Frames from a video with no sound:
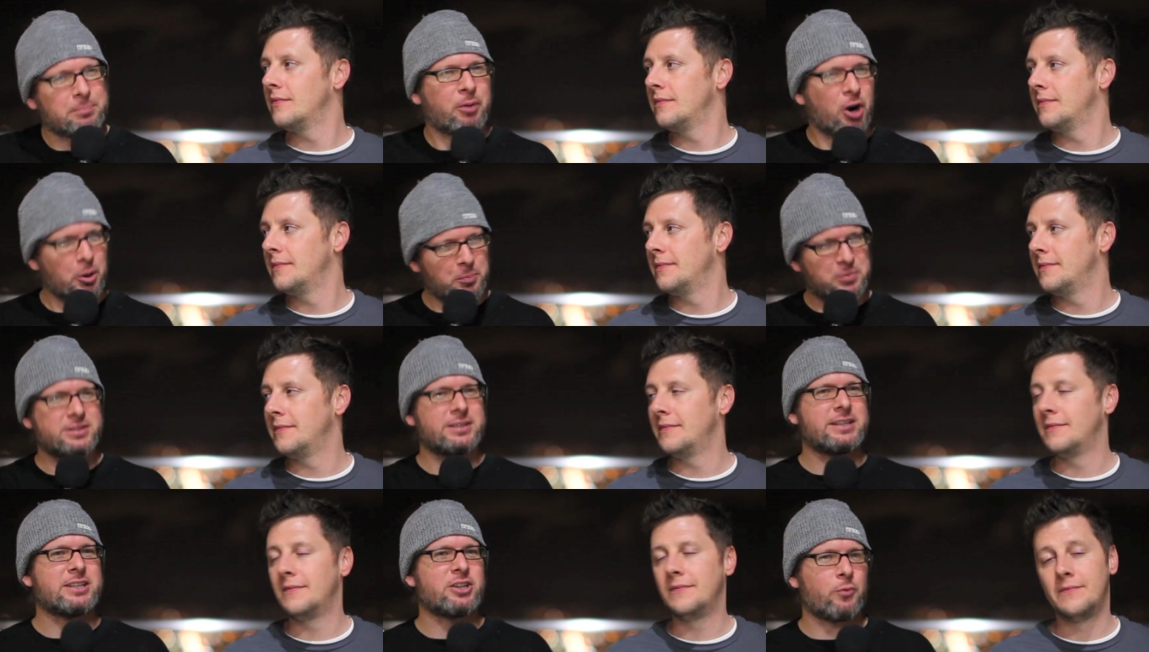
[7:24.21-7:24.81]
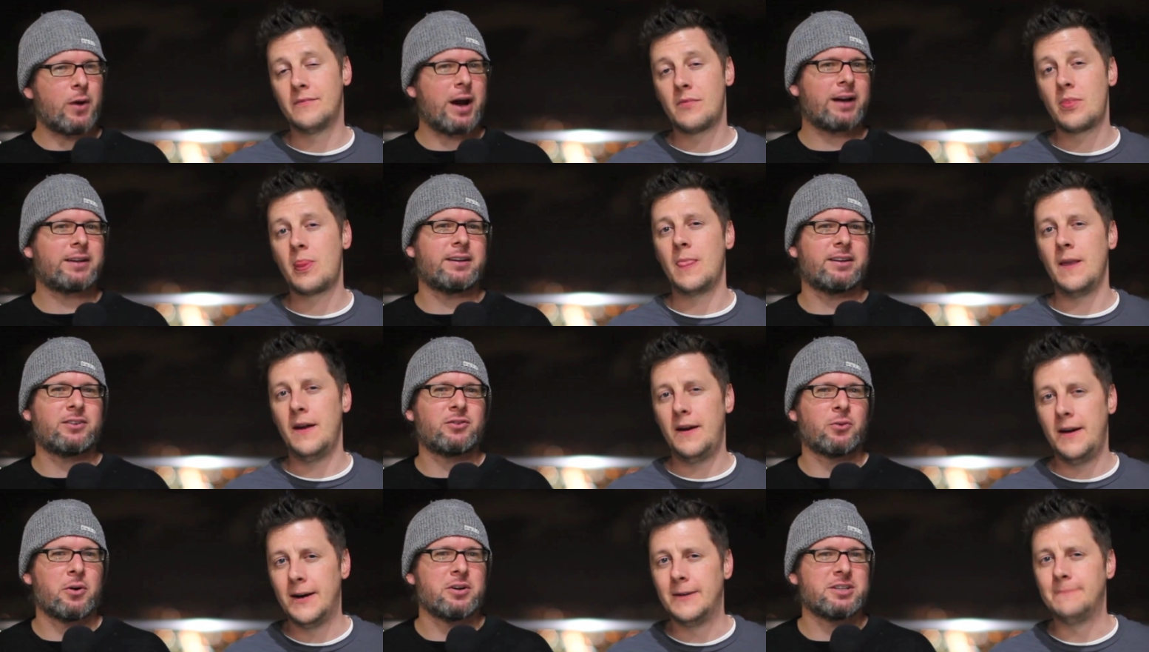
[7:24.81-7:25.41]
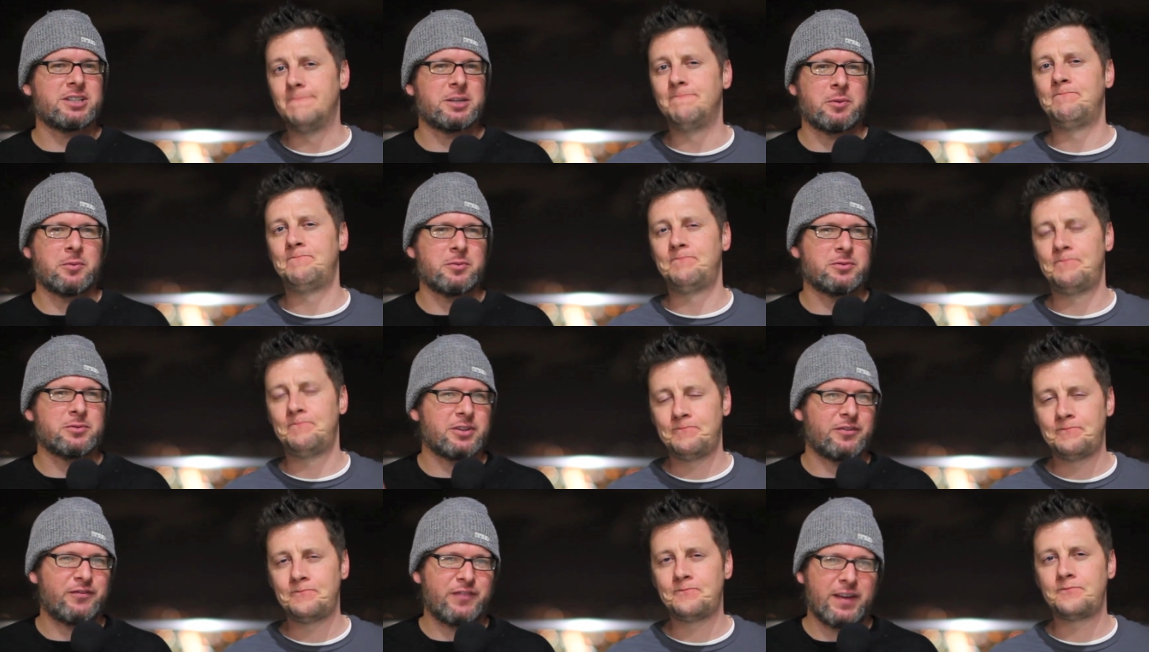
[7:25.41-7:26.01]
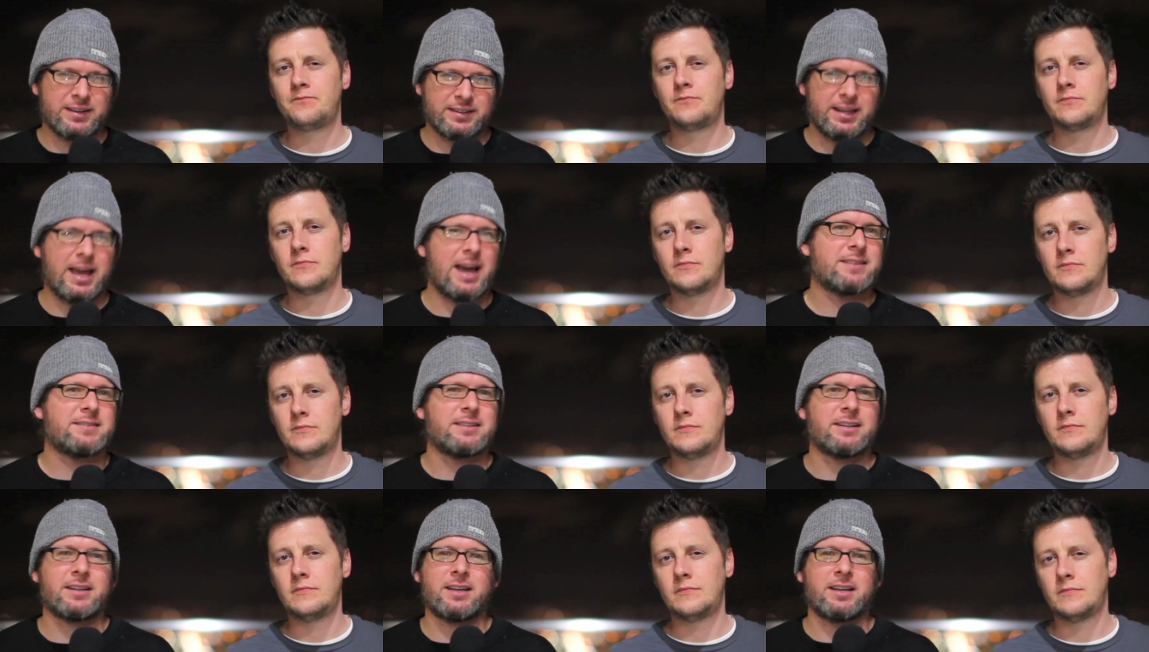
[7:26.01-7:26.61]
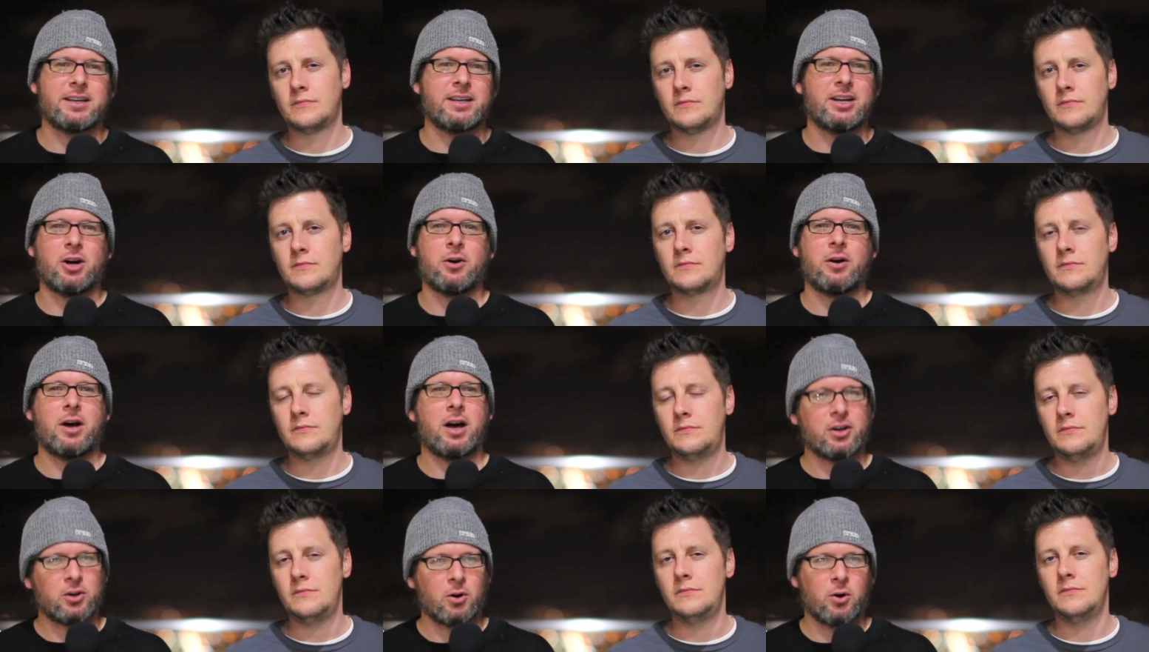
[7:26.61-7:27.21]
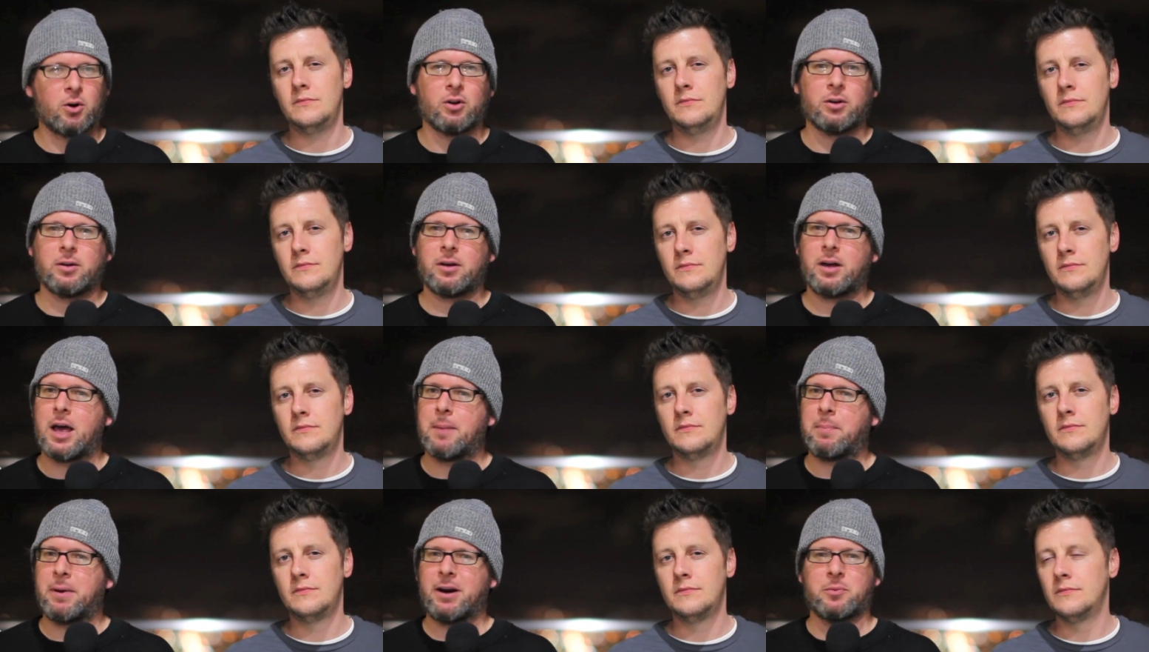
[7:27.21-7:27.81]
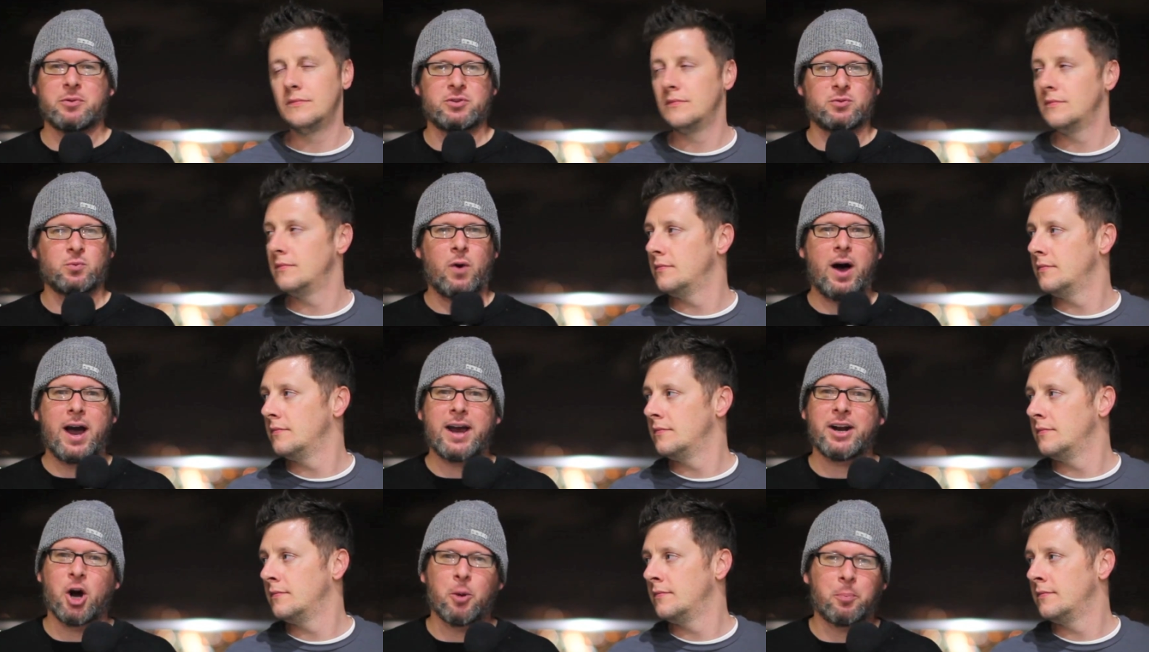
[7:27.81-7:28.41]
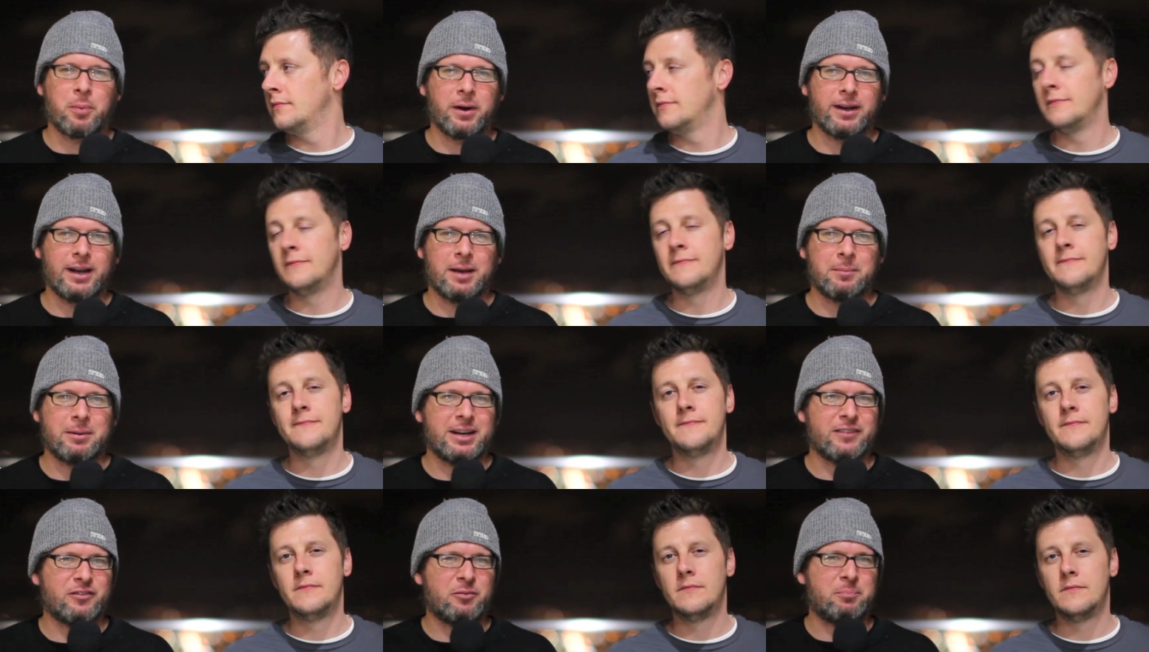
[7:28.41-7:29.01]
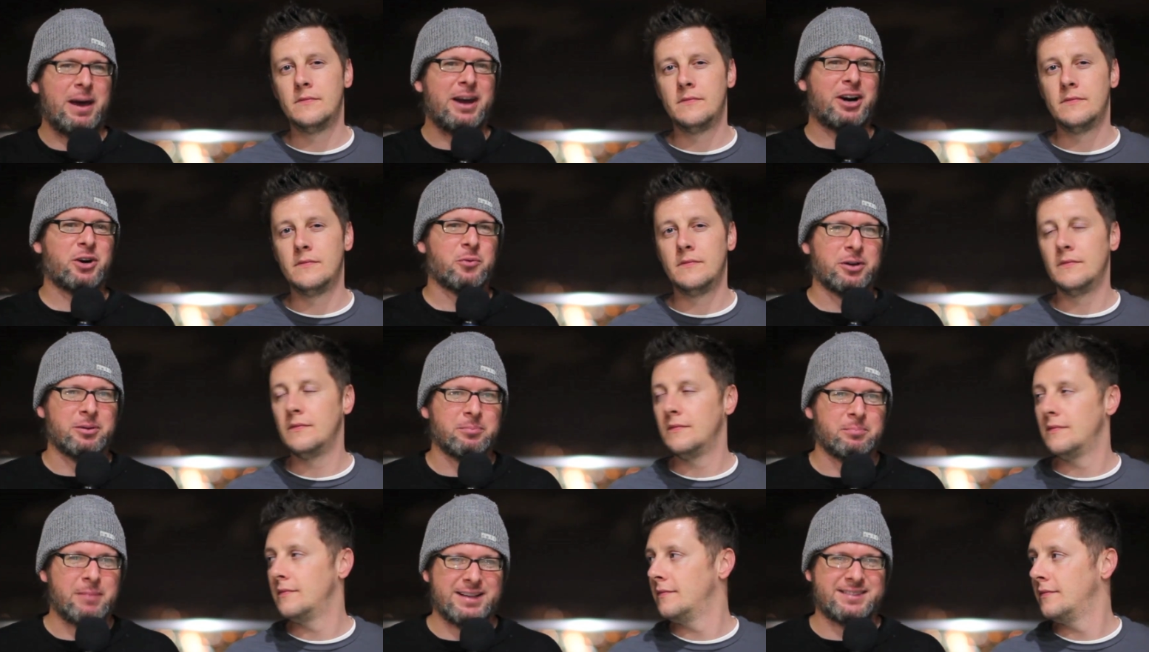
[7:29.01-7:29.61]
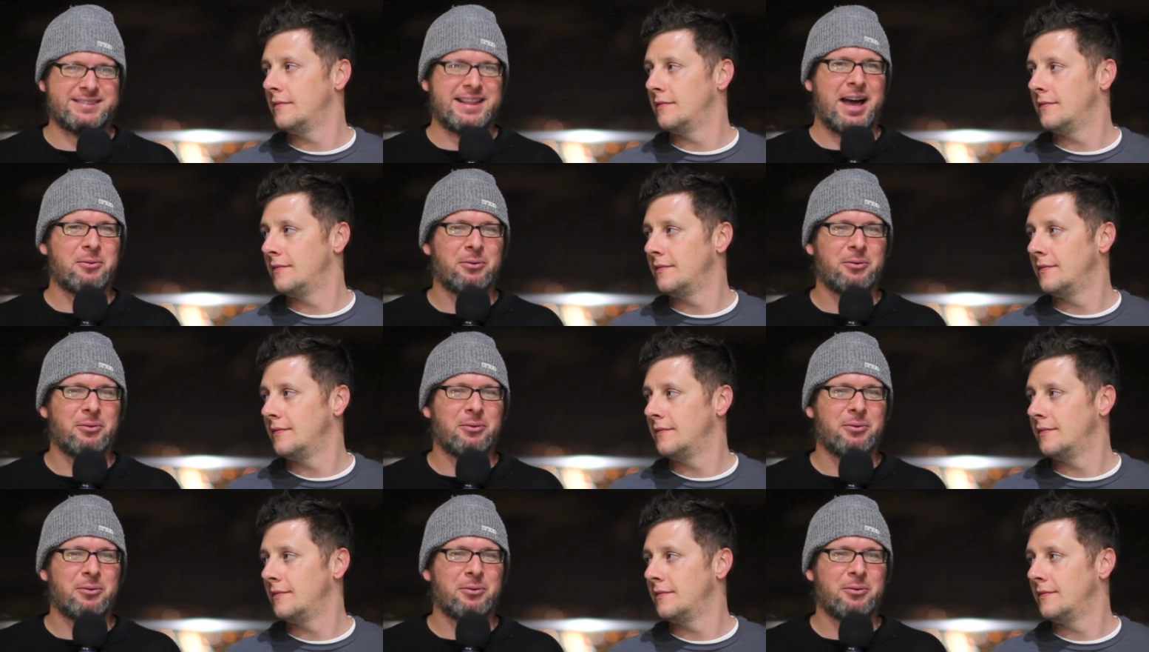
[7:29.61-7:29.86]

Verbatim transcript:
Speaker 1: purposely directed it towards yeah. him. It was a fantastic, you know, uh, goal. Uh, Penner was wide open. I mean, even Penner wouldn't mess that